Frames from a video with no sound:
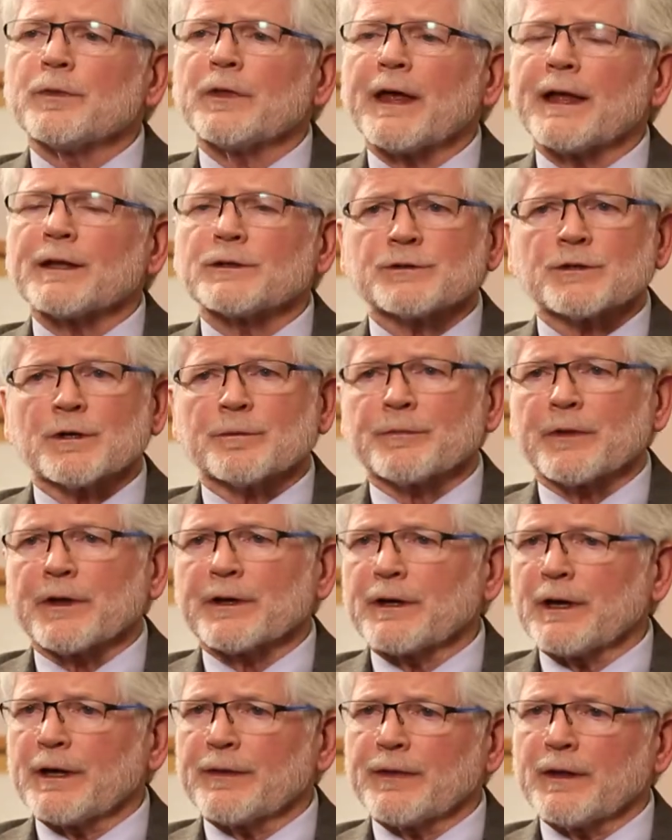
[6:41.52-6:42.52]
that's
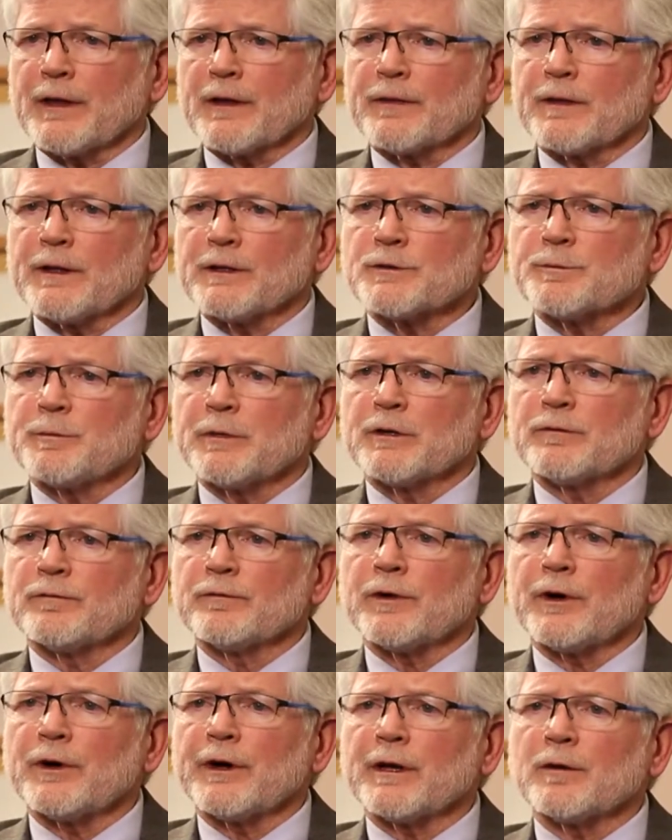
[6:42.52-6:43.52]
something I think that's
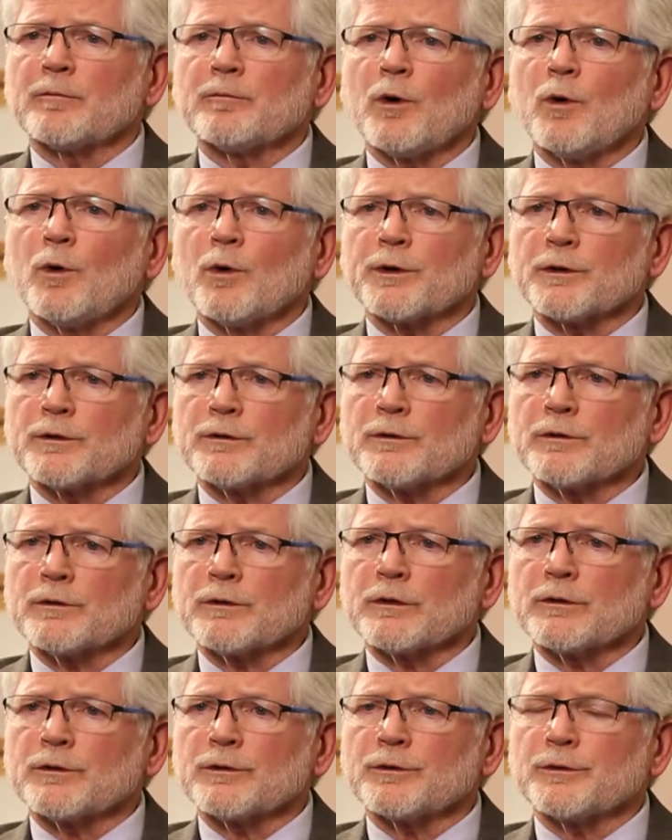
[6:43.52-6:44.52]
been very important
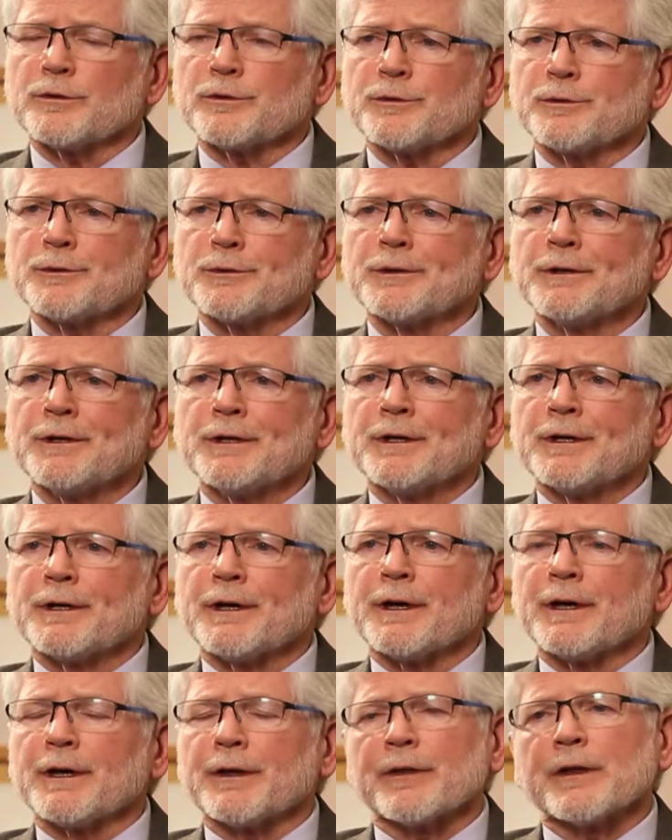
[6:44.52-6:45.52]
to
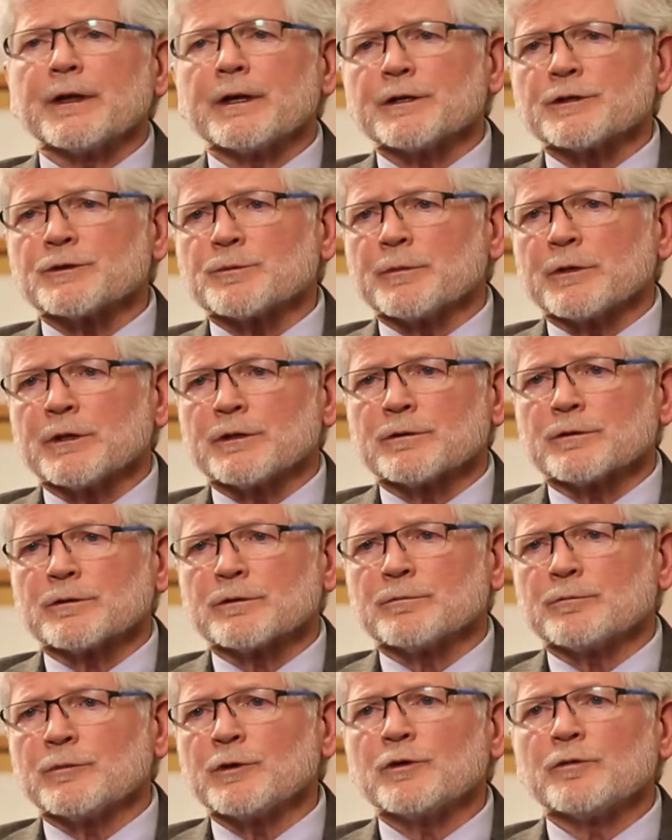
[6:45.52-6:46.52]
the Hizmet
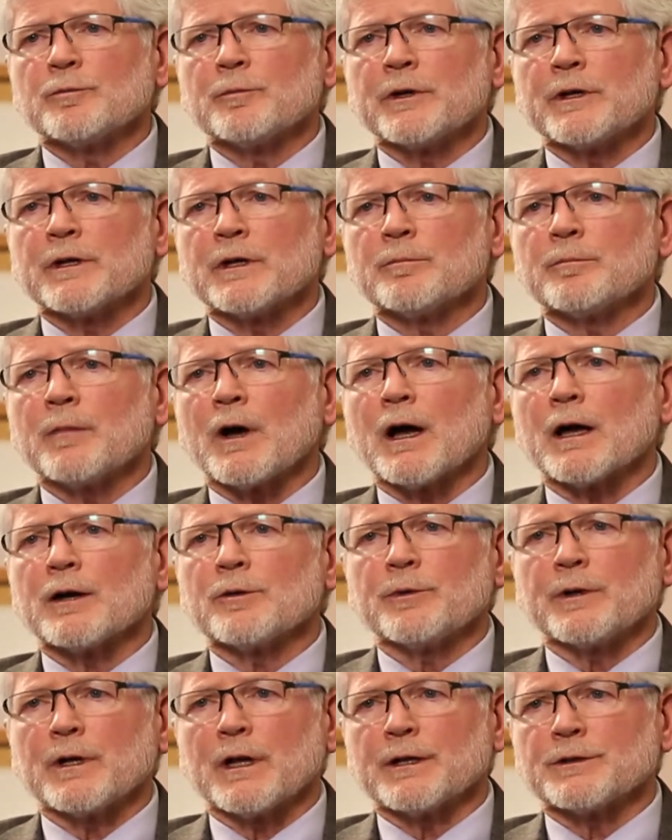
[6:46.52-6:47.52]
movement in my
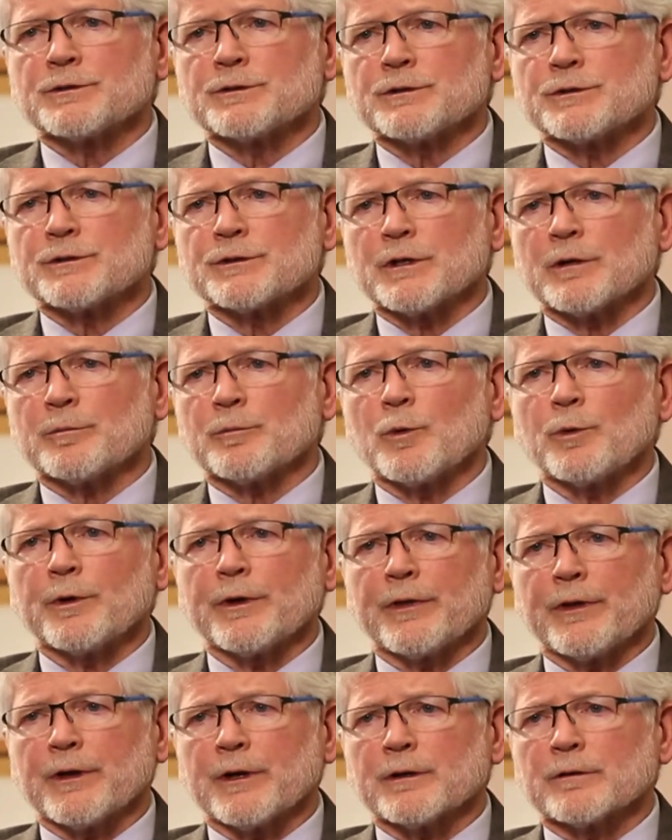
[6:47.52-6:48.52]
relationship
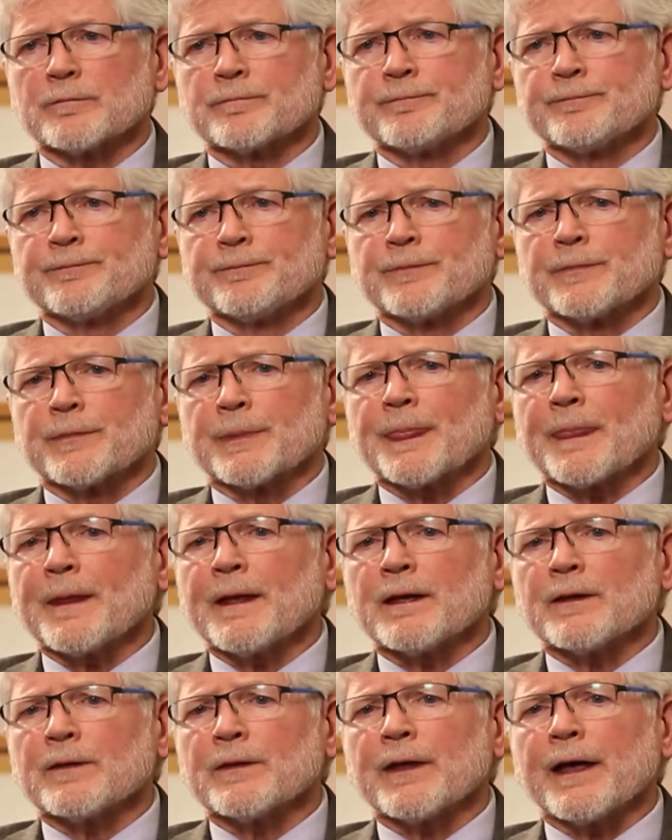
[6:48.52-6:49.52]
with it.
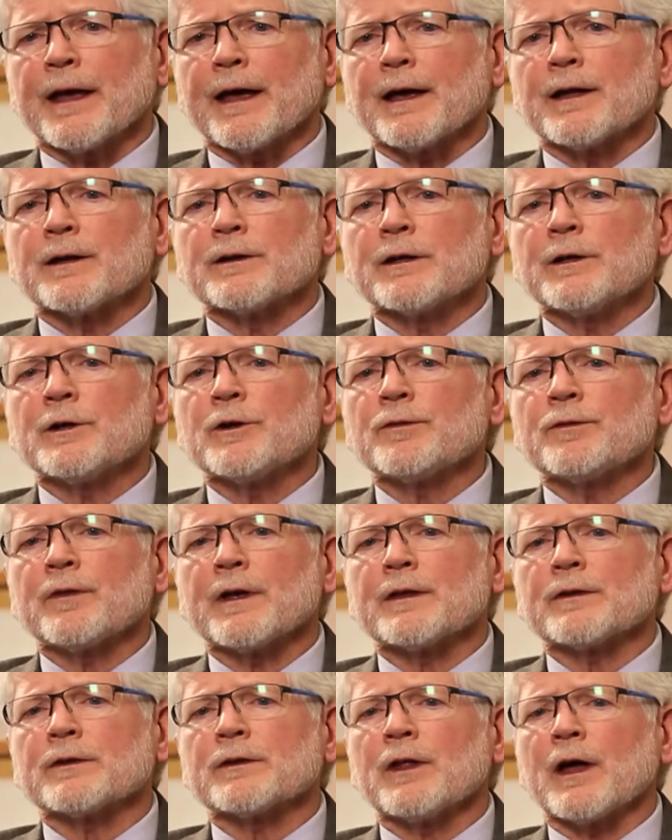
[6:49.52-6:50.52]
And that
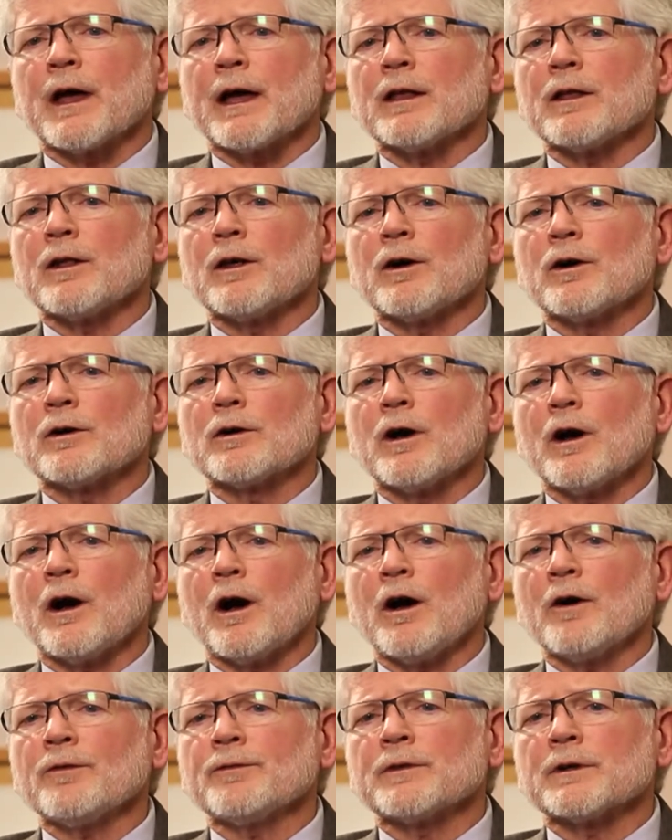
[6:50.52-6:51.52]
interfaith dialogue
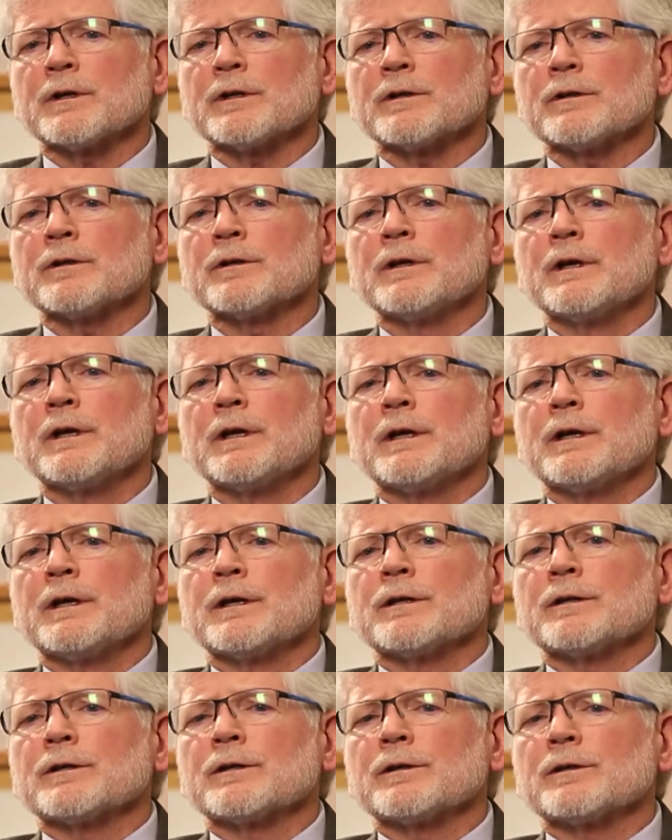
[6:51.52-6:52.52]
often
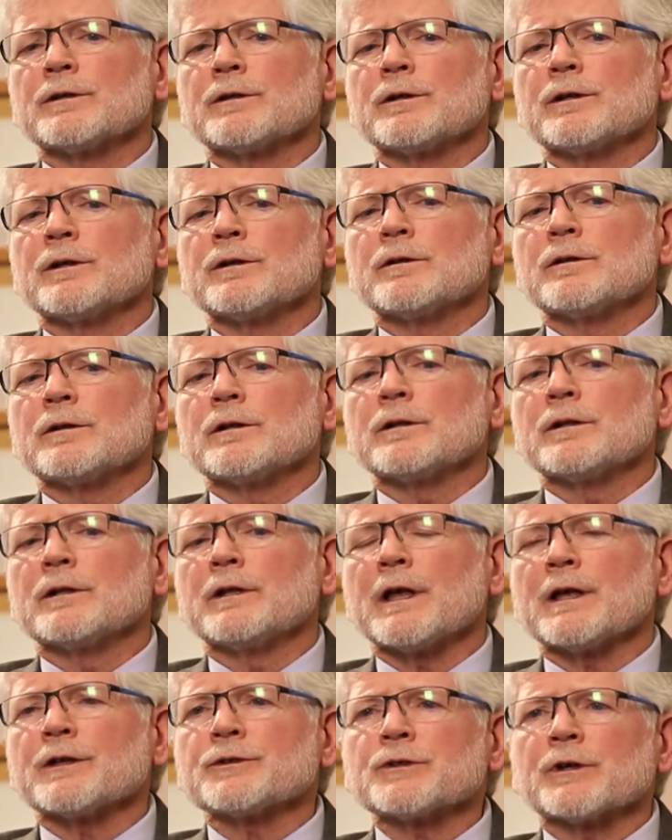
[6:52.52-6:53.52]

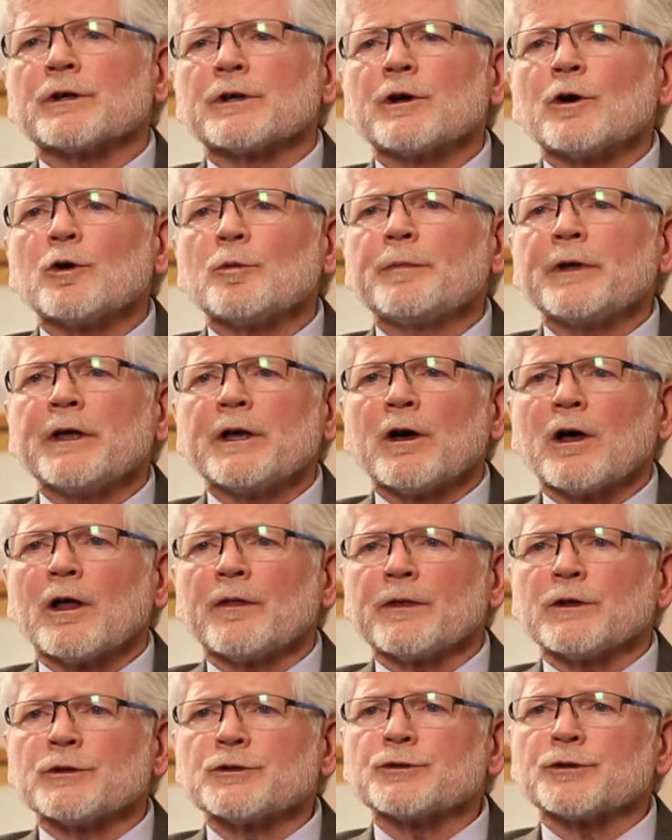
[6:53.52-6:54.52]
doesn't go
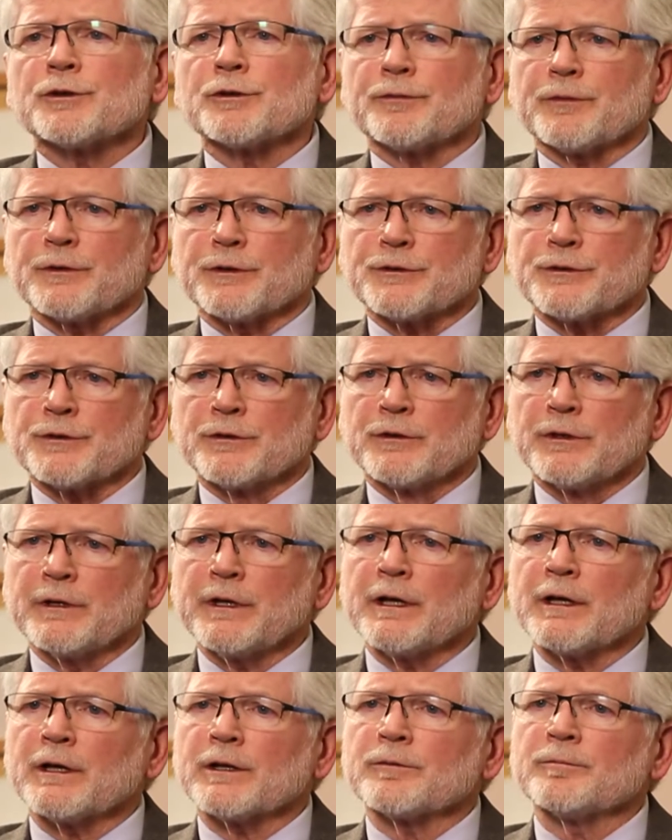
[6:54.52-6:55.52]
beyond the surface
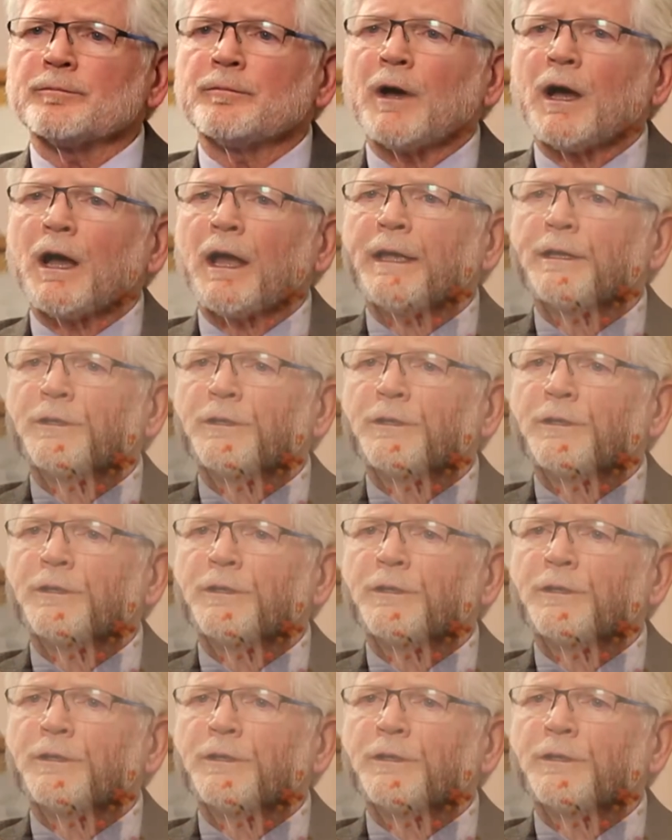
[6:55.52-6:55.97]
in my